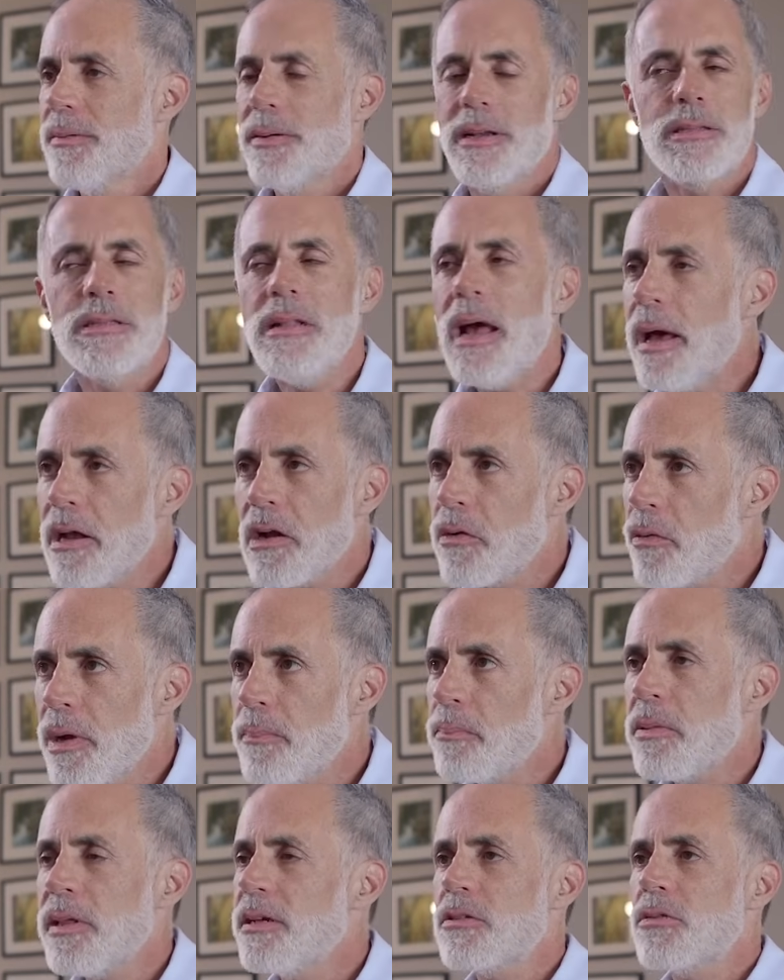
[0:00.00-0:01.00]
It's not a
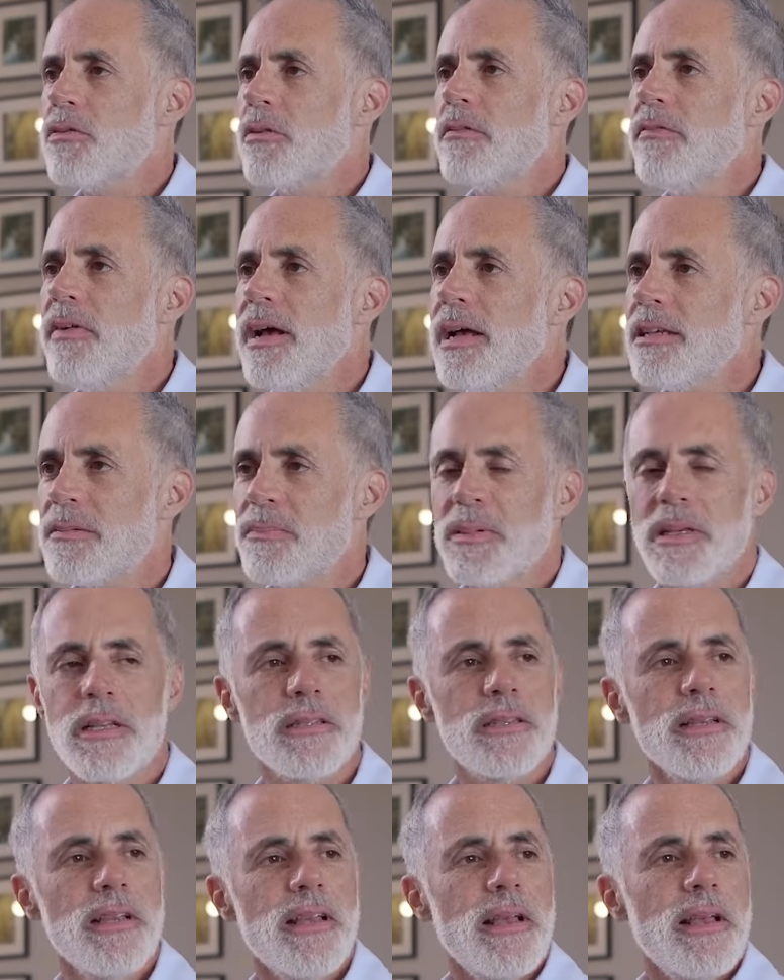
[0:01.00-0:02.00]
great place to invest
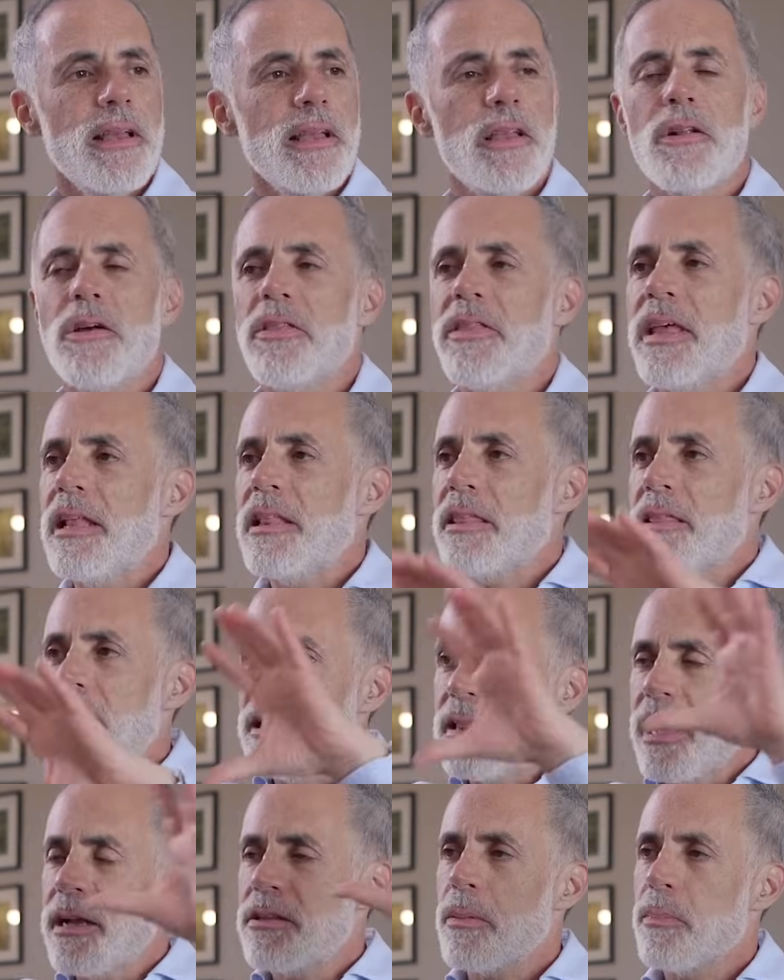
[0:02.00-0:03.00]
because, they
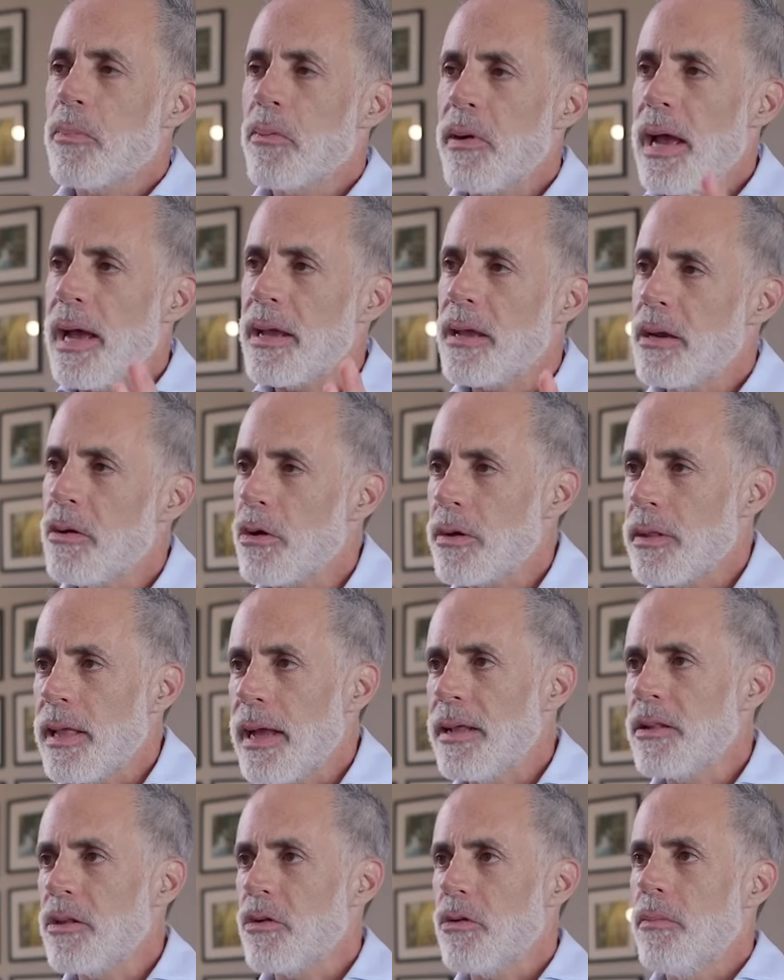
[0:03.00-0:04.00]
like to brag in
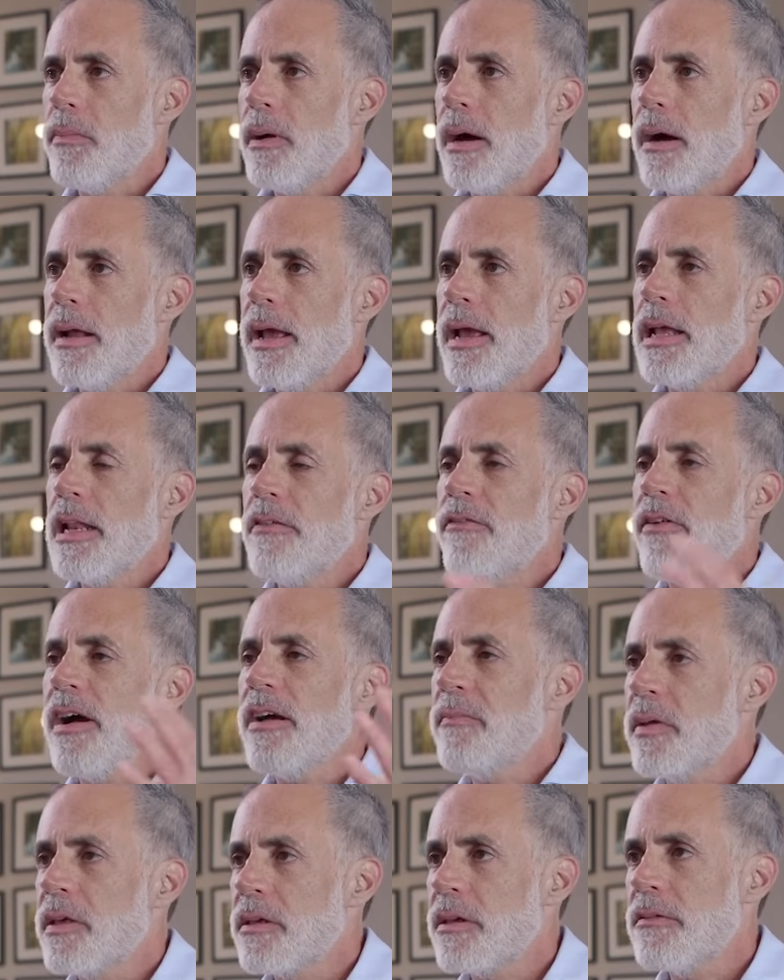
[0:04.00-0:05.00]
Orlando about
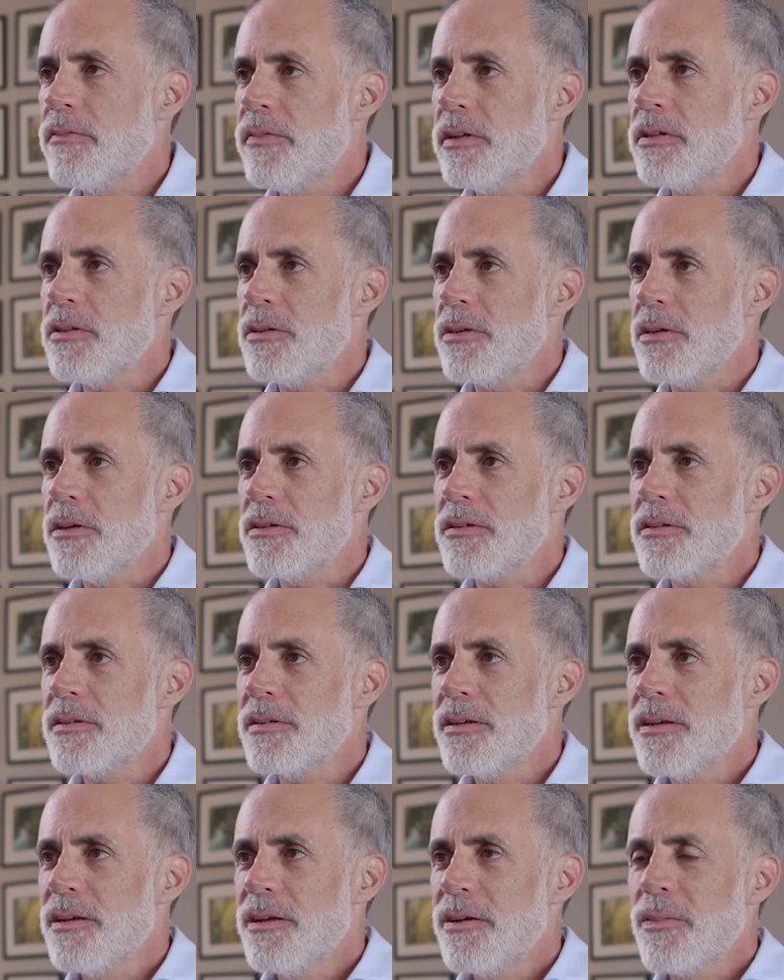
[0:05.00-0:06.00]
85 million visitors.
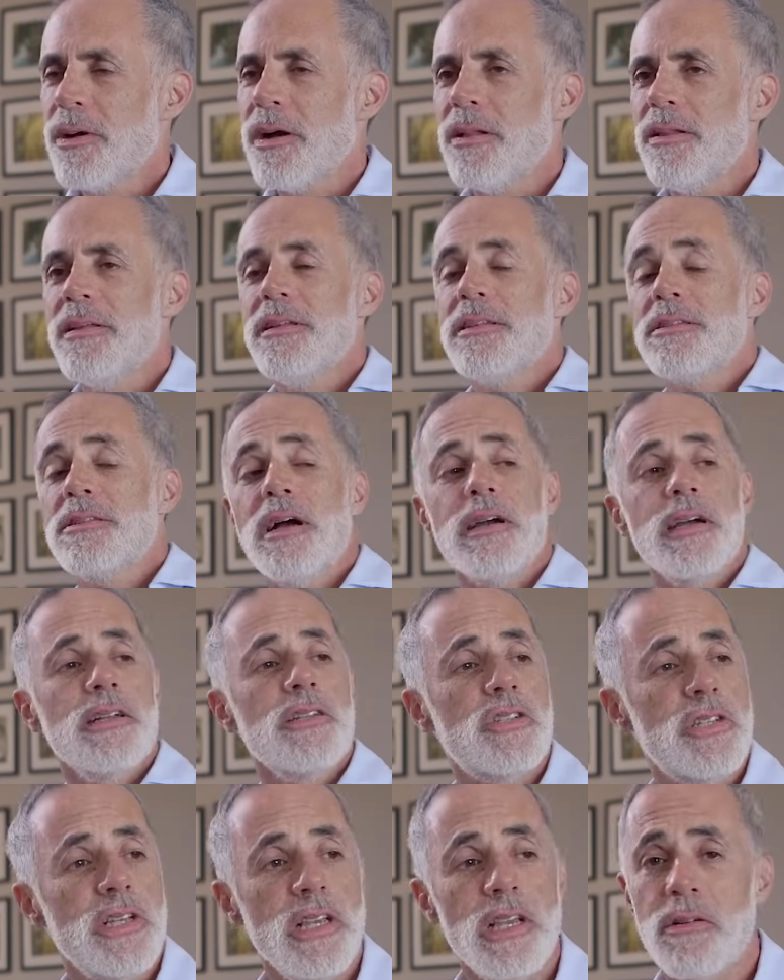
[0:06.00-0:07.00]
Well, tongue in
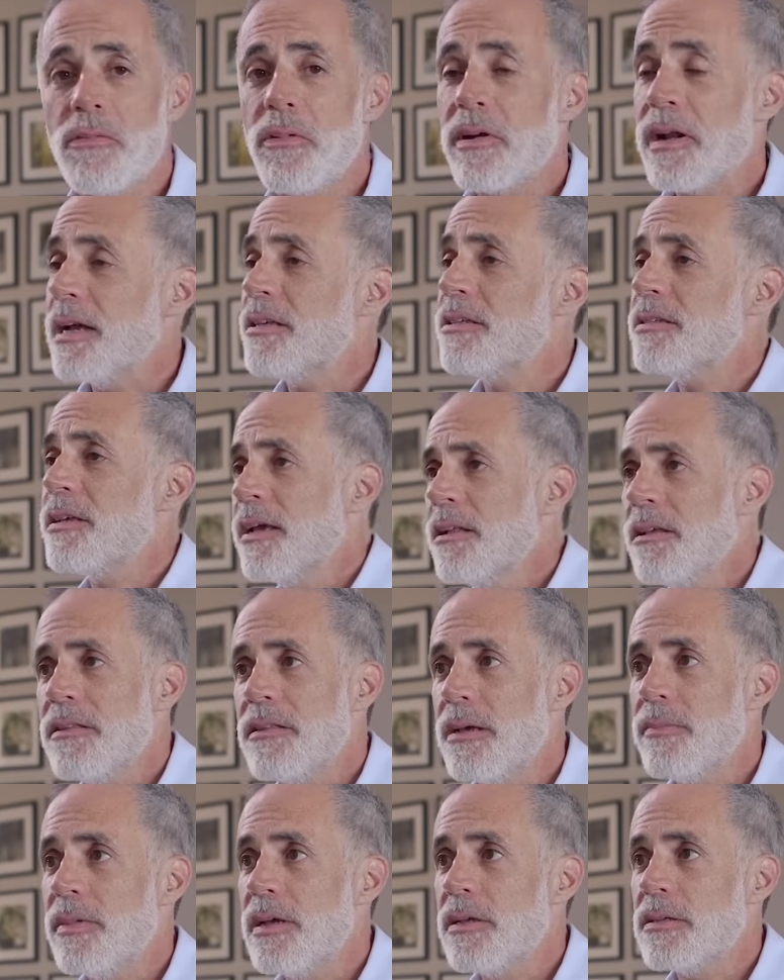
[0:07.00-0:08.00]
cheek, what I say to
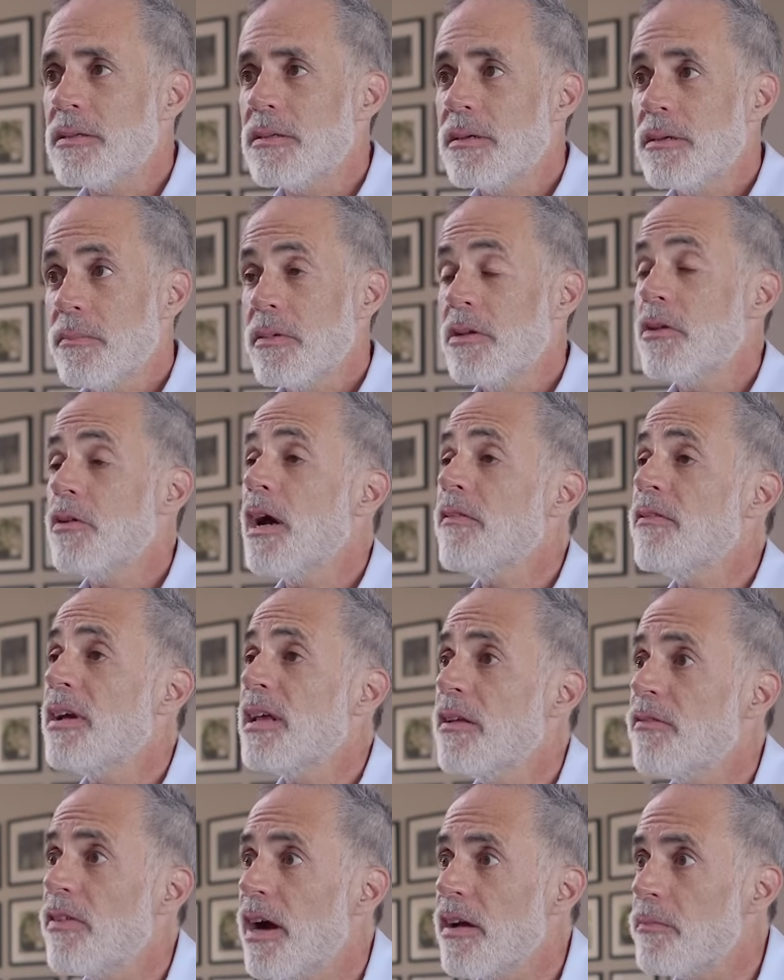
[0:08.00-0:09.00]
them is, you have
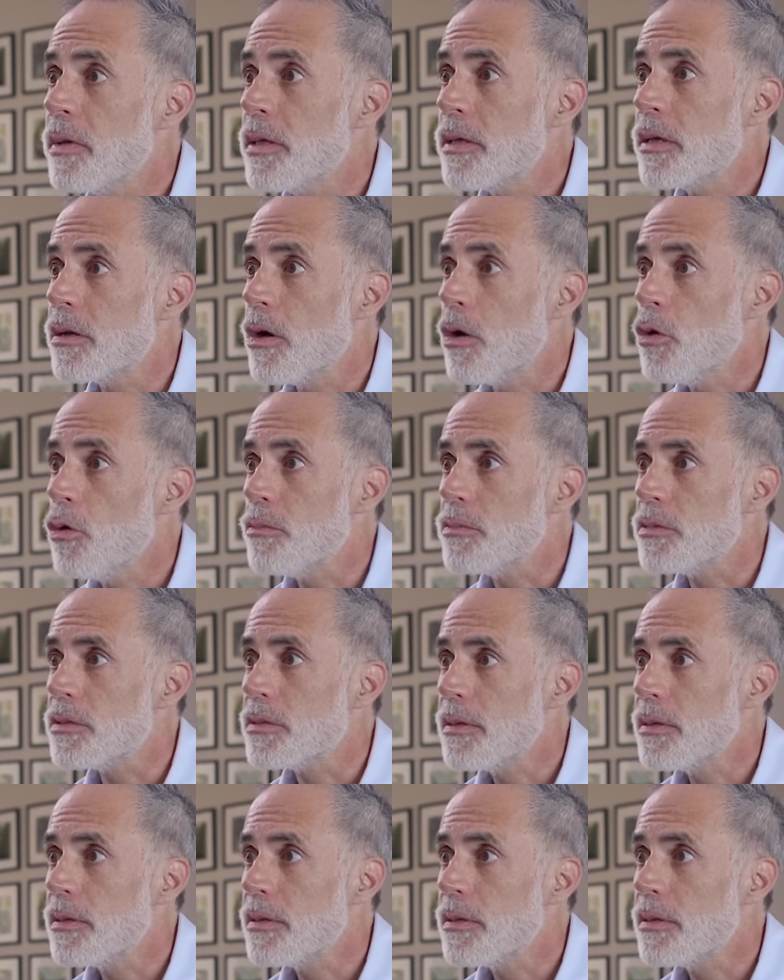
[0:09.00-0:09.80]
85 million homes.